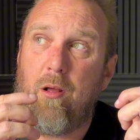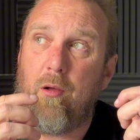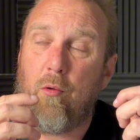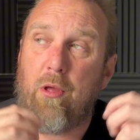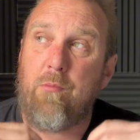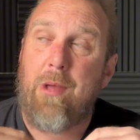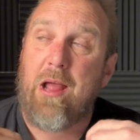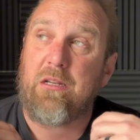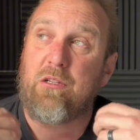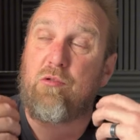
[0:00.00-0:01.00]
although
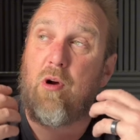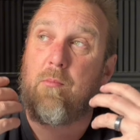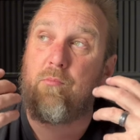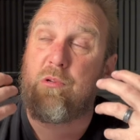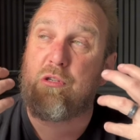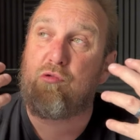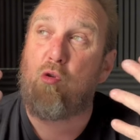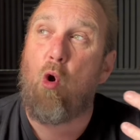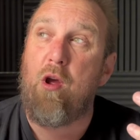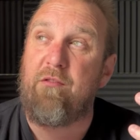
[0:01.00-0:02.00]
Matt's drums
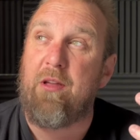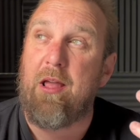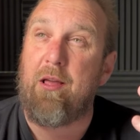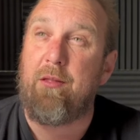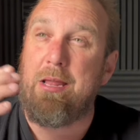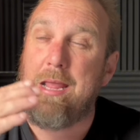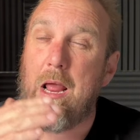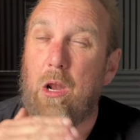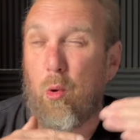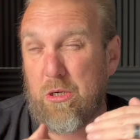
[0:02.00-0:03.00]
drive it, they
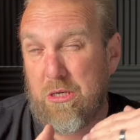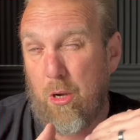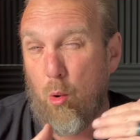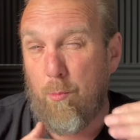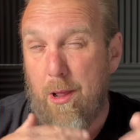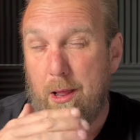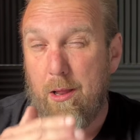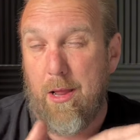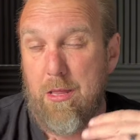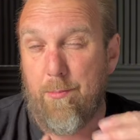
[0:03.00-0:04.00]
get lost a little bit
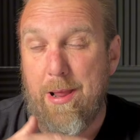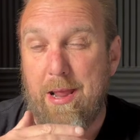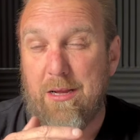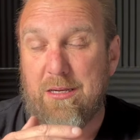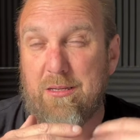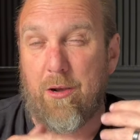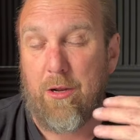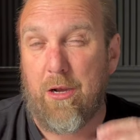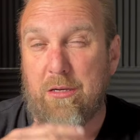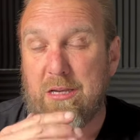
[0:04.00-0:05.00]
in the mix, and I
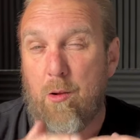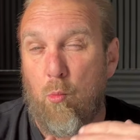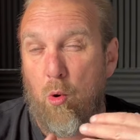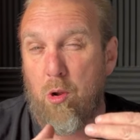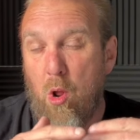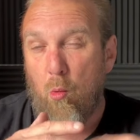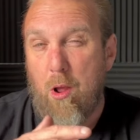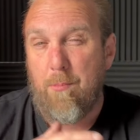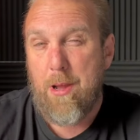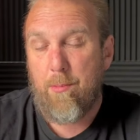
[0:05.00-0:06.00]
can understand why,
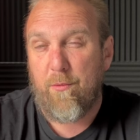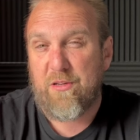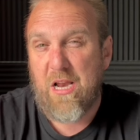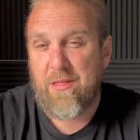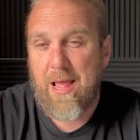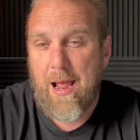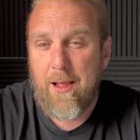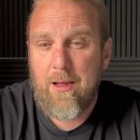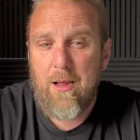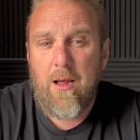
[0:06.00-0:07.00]
where people have said that.
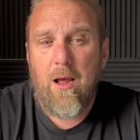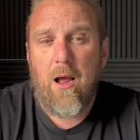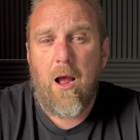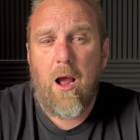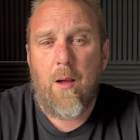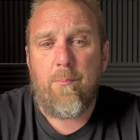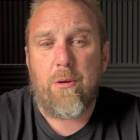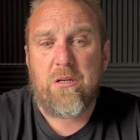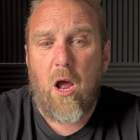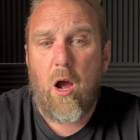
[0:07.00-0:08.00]

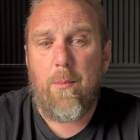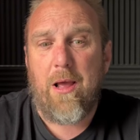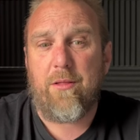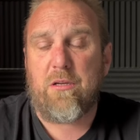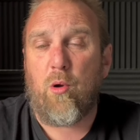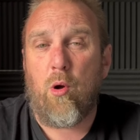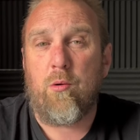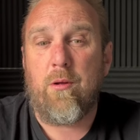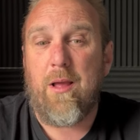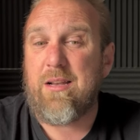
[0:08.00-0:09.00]
But Dark Matter, the
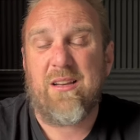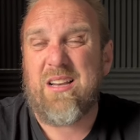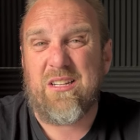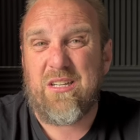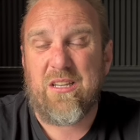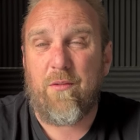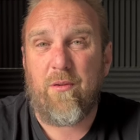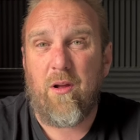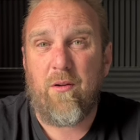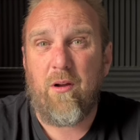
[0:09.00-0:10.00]
song, it doesn't actually
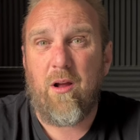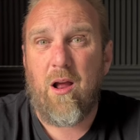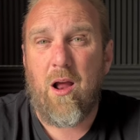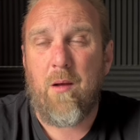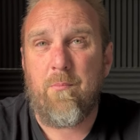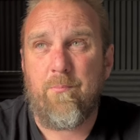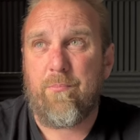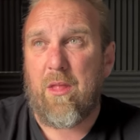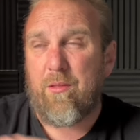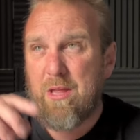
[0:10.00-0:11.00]
suffer
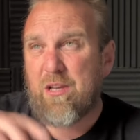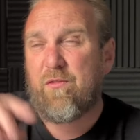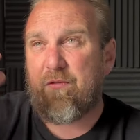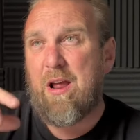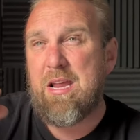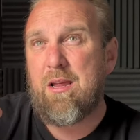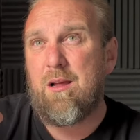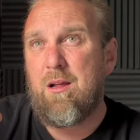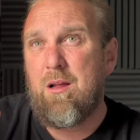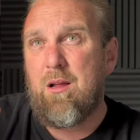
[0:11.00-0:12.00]
this fate
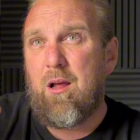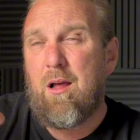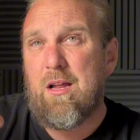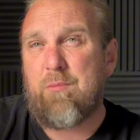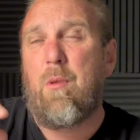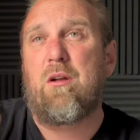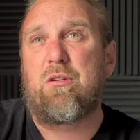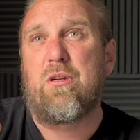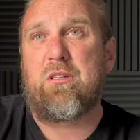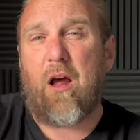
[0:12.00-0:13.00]
as much
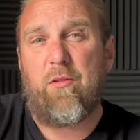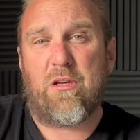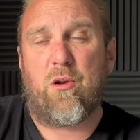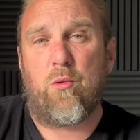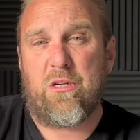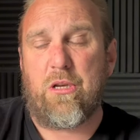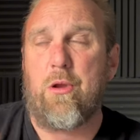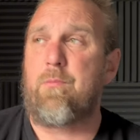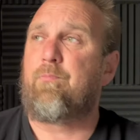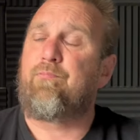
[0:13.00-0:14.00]
as other songs do.